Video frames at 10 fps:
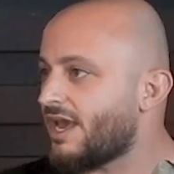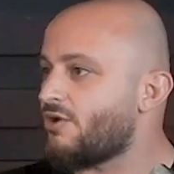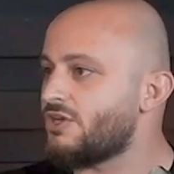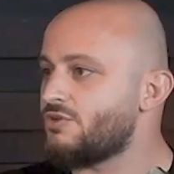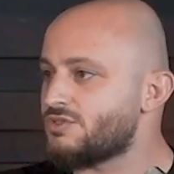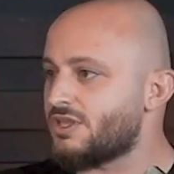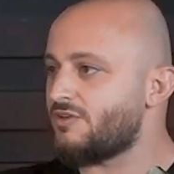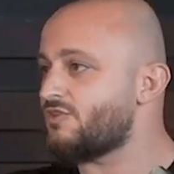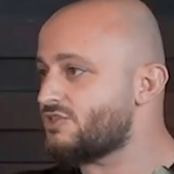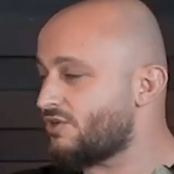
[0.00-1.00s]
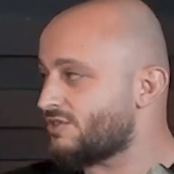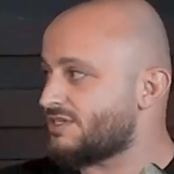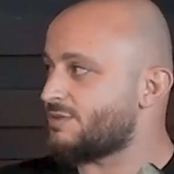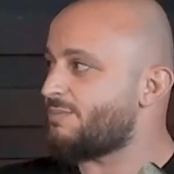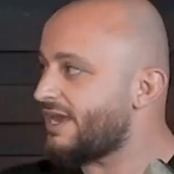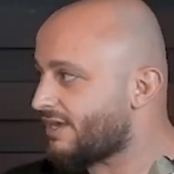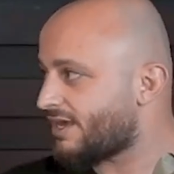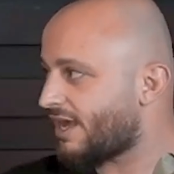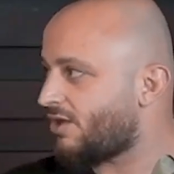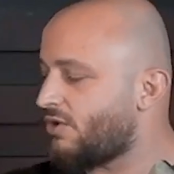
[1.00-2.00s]
how to use life insurance as a bank
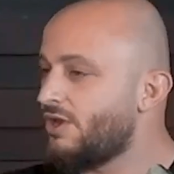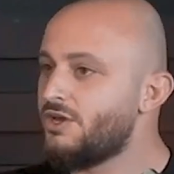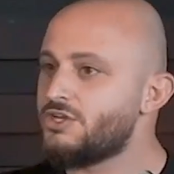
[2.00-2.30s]
account.